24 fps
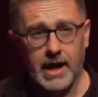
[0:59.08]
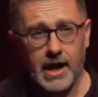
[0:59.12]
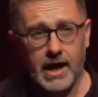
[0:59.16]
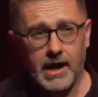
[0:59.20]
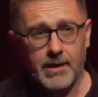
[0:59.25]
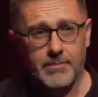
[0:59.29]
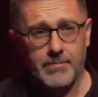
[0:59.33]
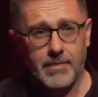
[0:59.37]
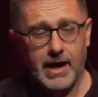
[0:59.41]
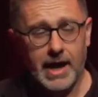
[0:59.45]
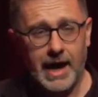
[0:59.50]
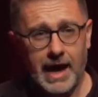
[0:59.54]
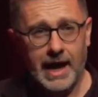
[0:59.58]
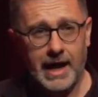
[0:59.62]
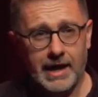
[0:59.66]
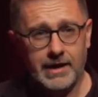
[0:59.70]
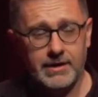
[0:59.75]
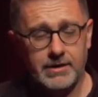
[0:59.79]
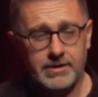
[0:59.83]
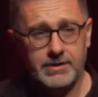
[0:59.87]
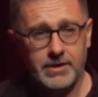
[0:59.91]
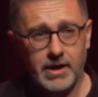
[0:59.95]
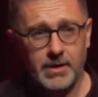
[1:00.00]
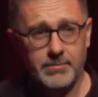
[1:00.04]

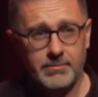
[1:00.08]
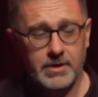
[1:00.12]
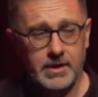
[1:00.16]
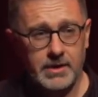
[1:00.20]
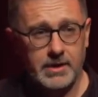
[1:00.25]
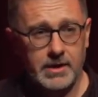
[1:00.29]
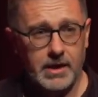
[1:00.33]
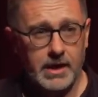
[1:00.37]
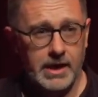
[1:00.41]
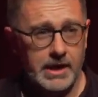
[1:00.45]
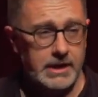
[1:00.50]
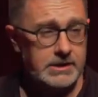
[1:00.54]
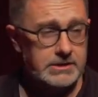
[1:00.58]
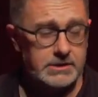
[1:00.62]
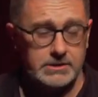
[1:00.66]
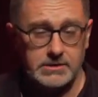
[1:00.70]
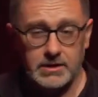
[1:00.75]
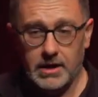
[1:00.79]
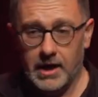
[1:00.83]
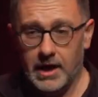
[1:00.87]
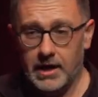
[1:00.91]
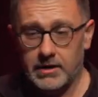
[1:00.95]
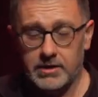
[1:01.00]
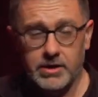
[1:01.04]
and
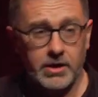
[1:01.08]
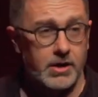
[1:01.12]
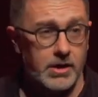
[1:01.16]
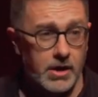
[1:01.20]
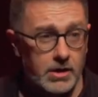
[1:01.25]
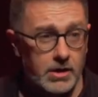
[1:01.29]
he's going to